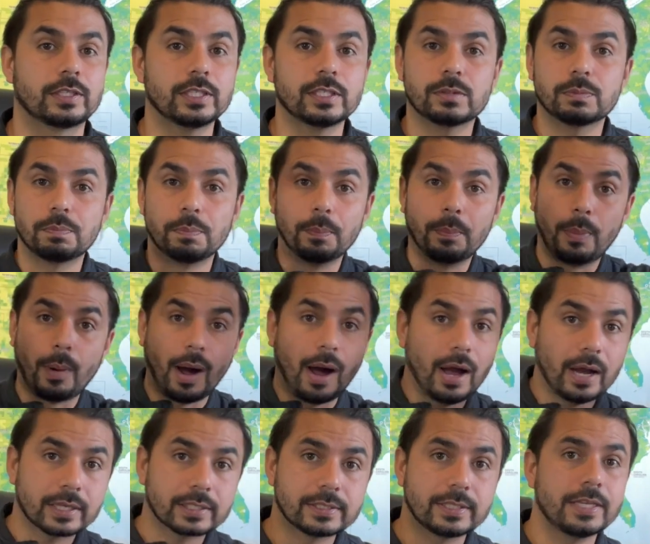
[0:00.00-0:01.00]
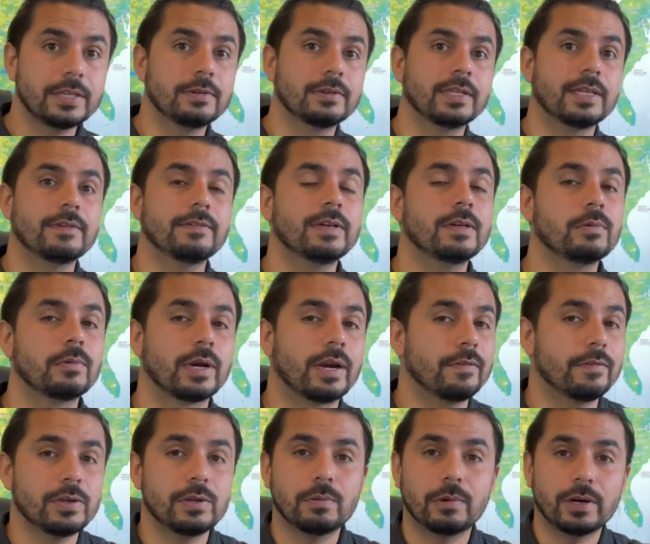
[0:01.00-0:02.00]
This box that you live in,
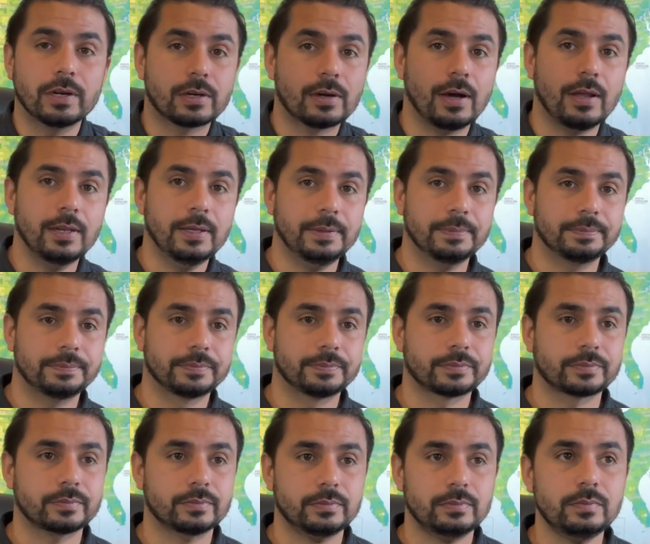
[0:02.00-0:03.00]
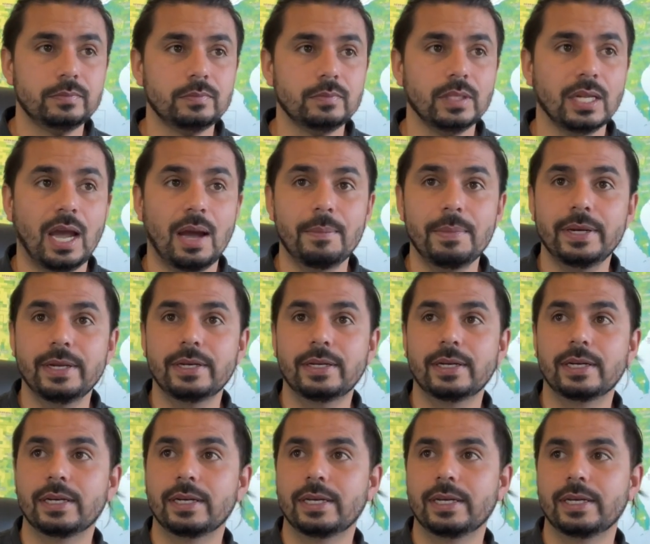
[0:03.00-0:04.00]
whatever you want to call it. I'm in
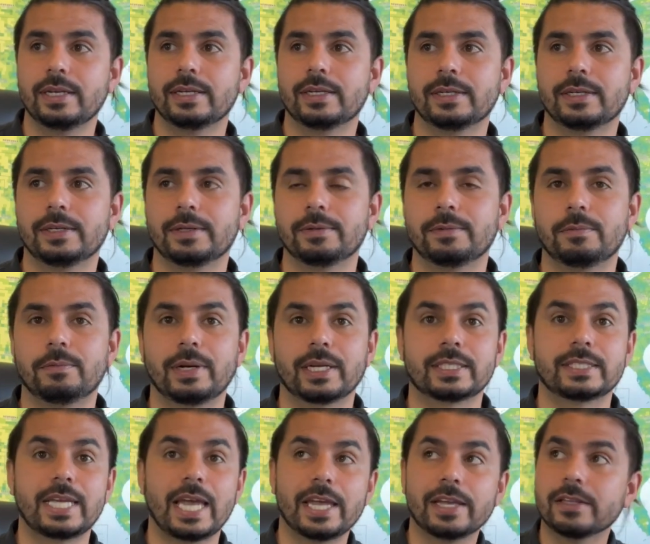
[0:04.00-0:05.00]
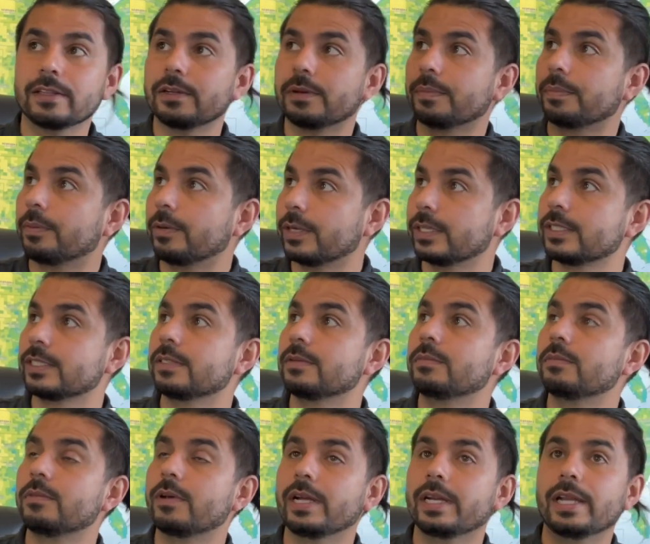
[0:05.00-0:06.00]
a rectangular
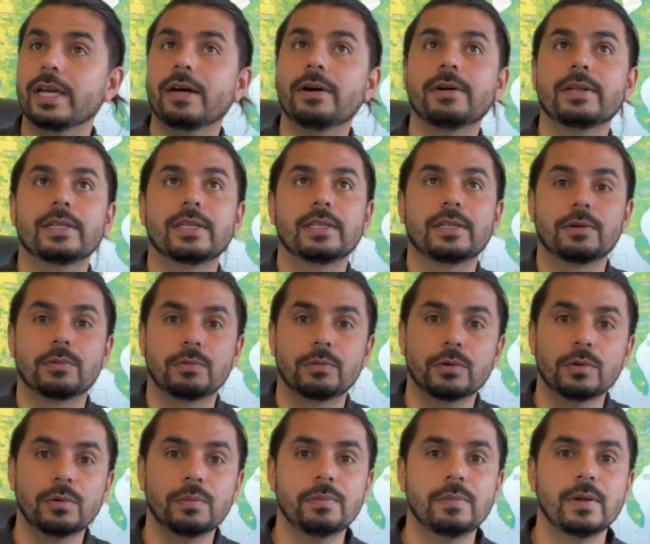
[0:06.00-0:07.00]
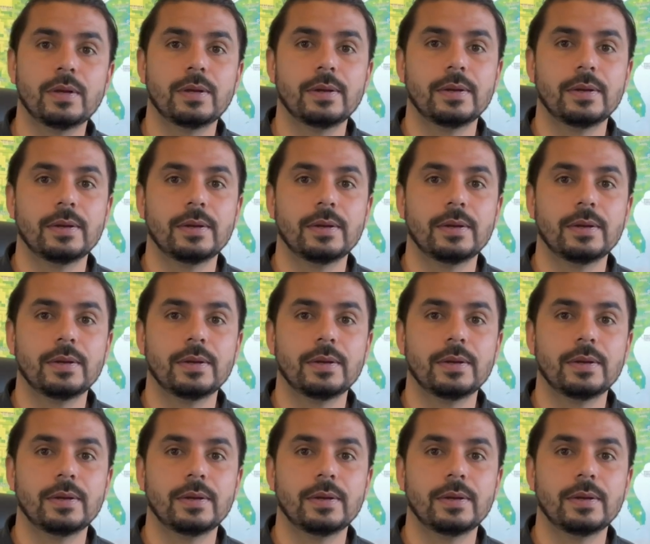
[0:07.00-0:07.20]
prism right now in a room.